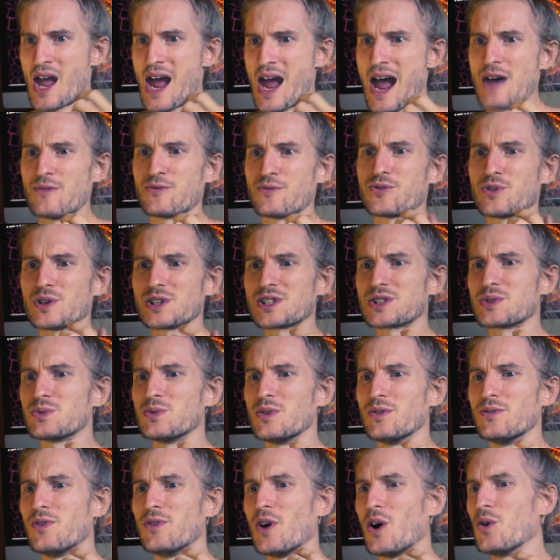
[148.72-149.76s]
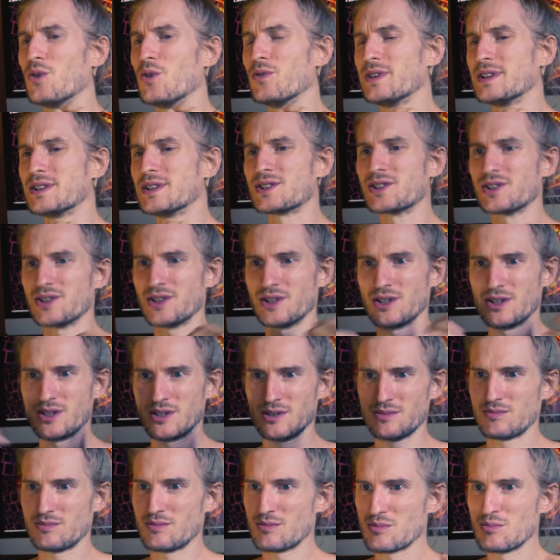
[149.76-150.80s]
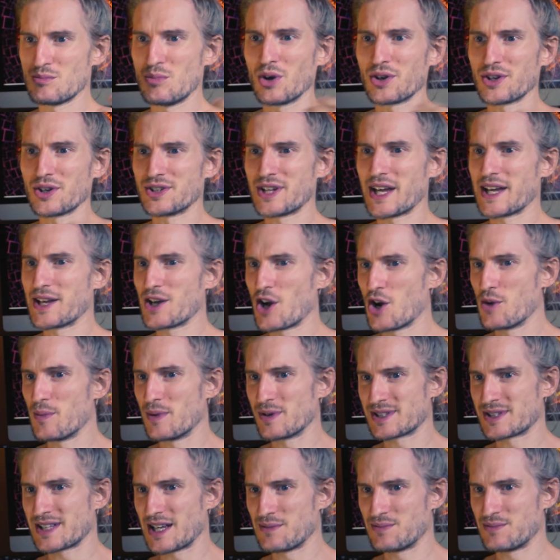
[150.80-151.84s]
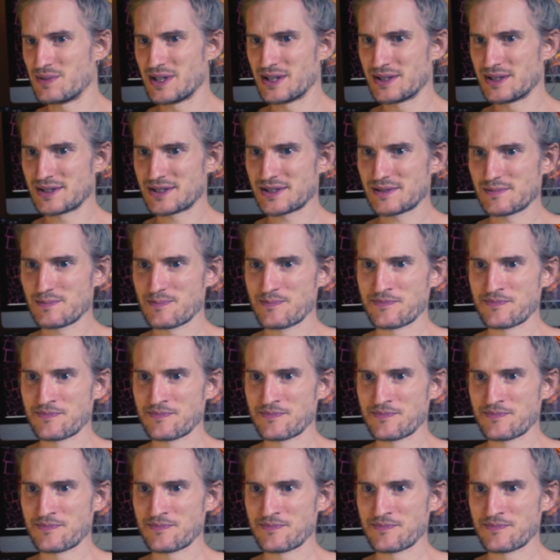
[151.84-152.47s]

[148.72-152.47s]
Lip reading: and for us to evolve into modern day Homo sapiens.